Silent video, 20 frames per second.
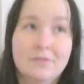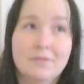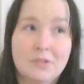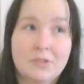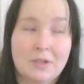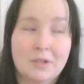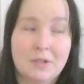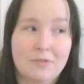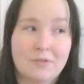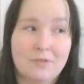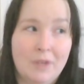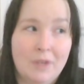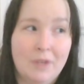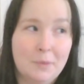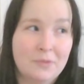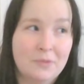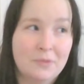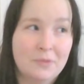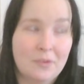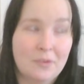took it
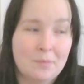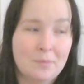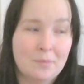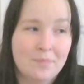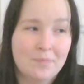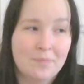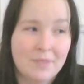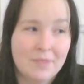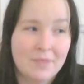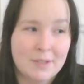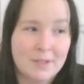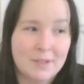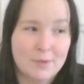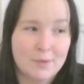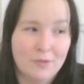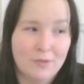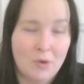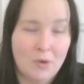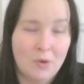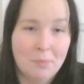out from the
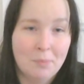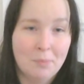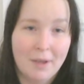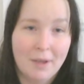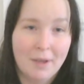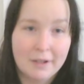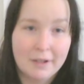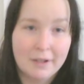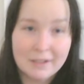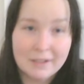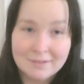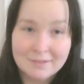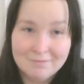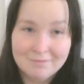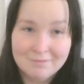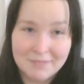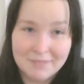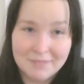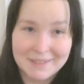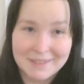UFO pile
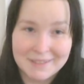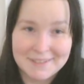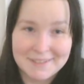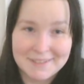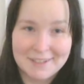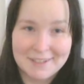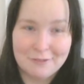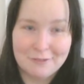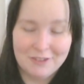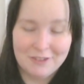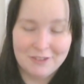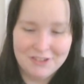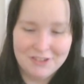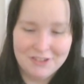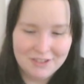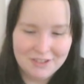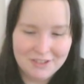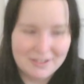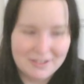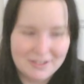and decided to finish
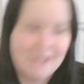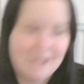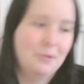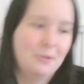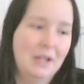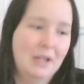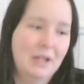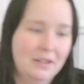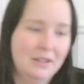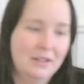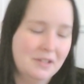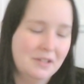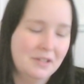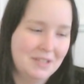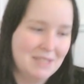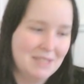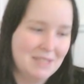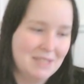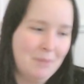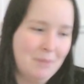it. I really got
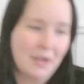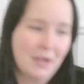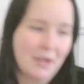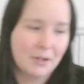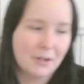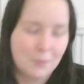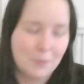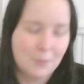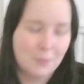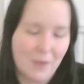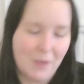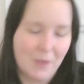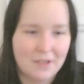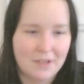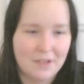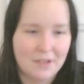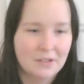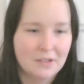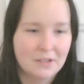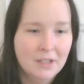inspired with
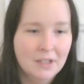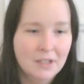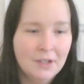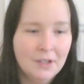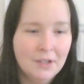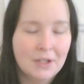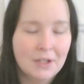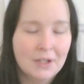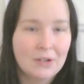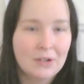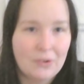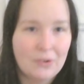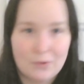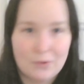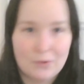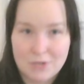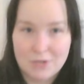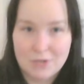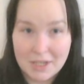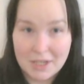the
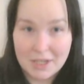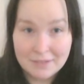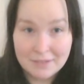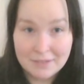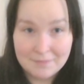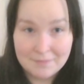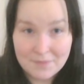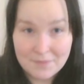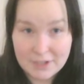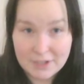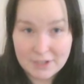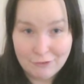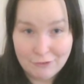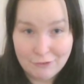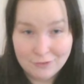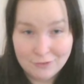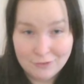crochet stuff.